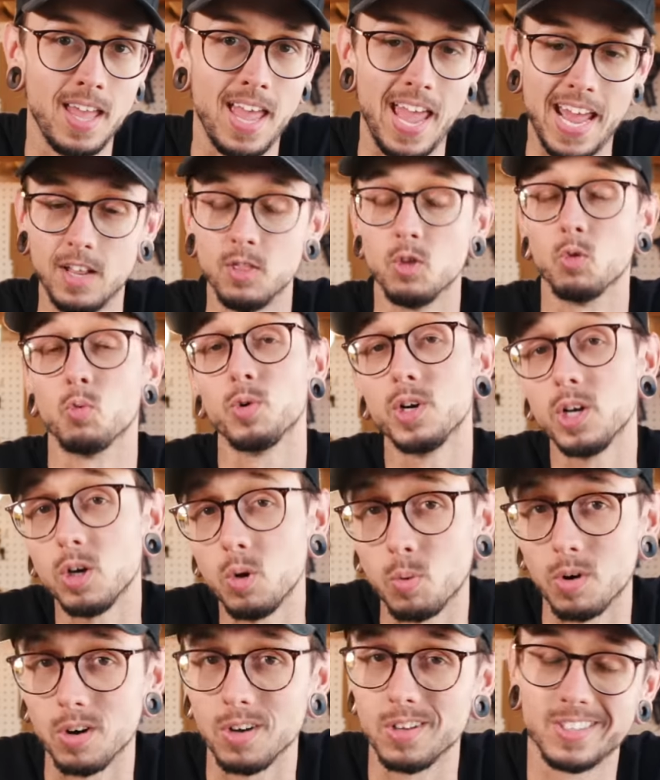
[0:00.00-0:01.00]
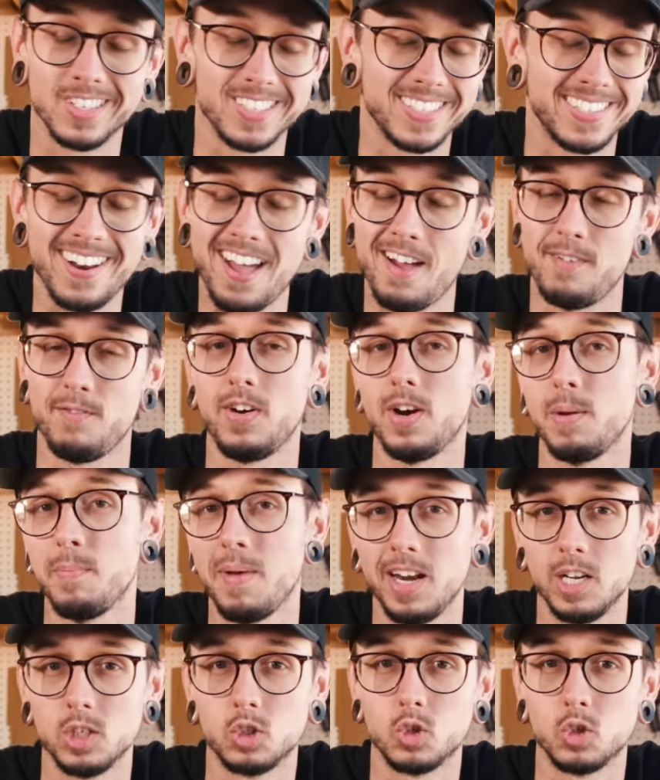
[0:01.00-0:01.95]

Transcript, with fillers: And in the real world, there's not very many